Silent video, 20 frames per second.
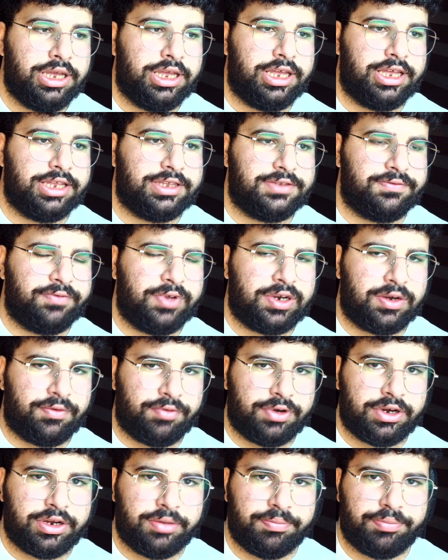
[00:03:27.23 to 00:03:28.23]
it's very,
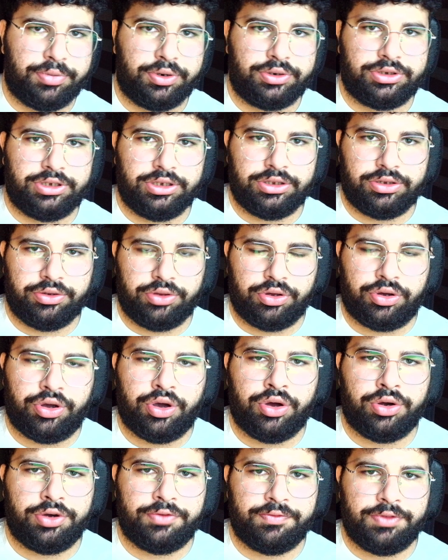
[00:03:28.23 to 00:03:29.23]
very important to the
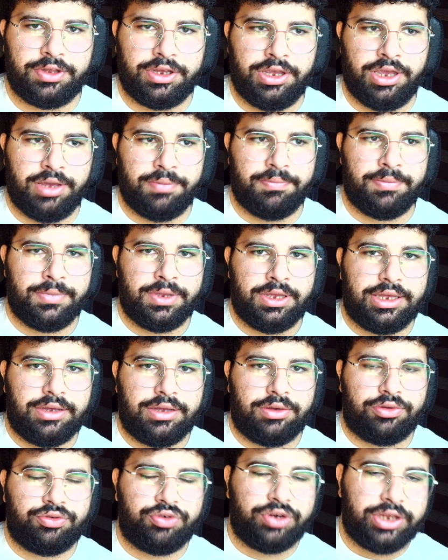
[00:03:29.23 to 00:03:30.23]
core of the game.
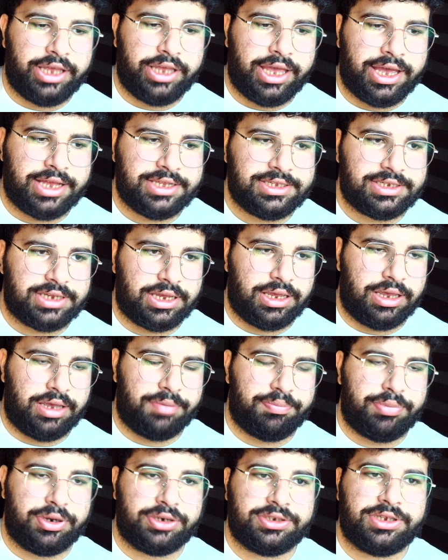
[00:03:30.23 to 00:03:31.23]
It really adds a
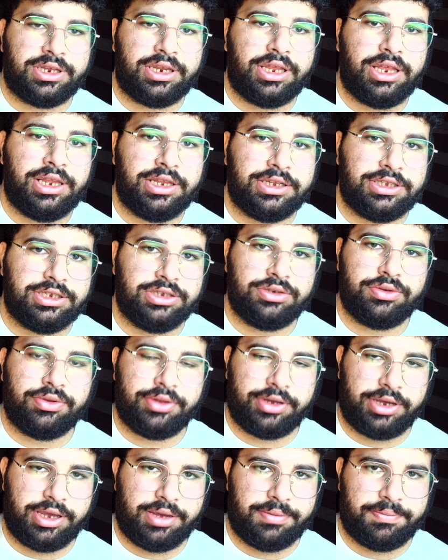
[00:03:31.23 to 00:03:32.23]
personality to the
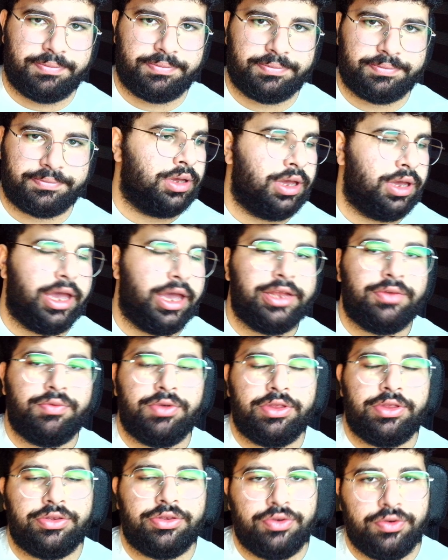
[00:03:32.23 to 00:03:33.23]
game. And
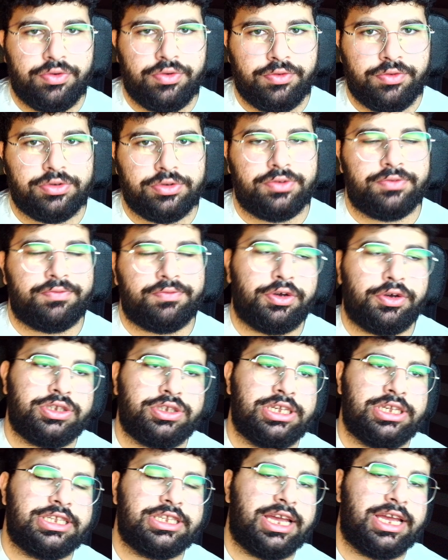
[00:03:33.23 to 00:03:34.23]
with new
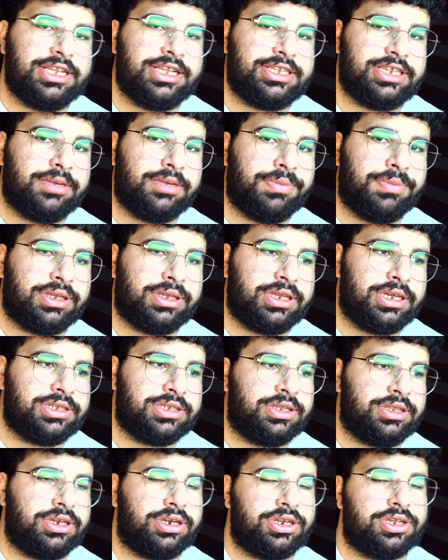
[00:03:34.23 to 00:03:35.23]
voices and cinematics,
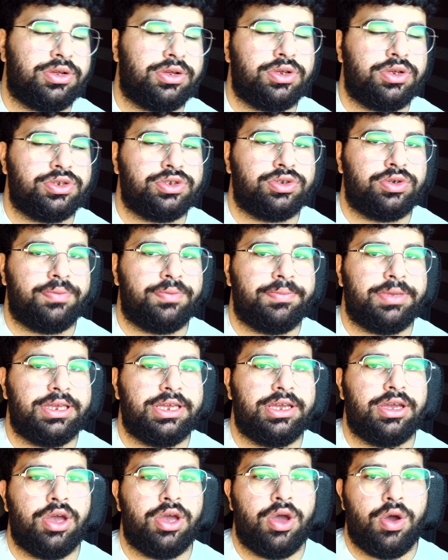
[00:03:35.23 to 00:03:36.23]
there are also
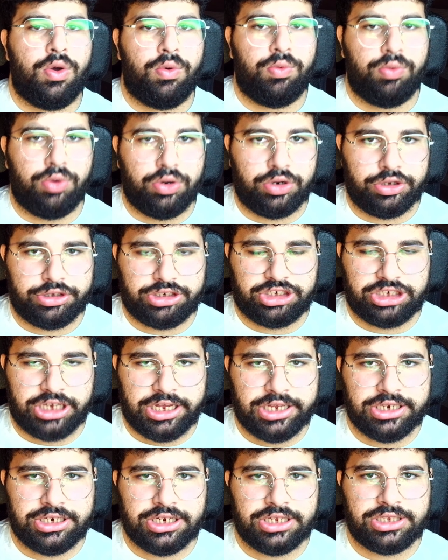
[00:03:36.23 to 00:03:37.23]
being world
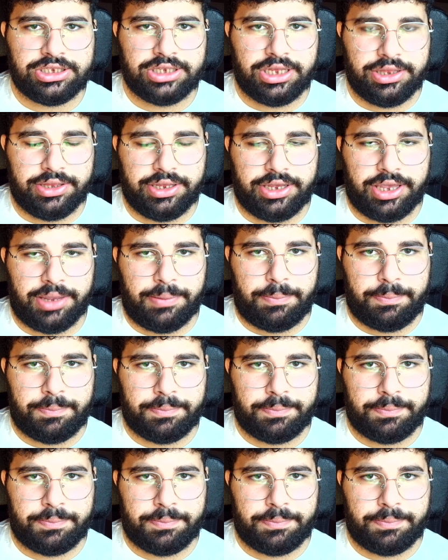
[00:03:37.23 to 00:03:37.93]
changes in the game.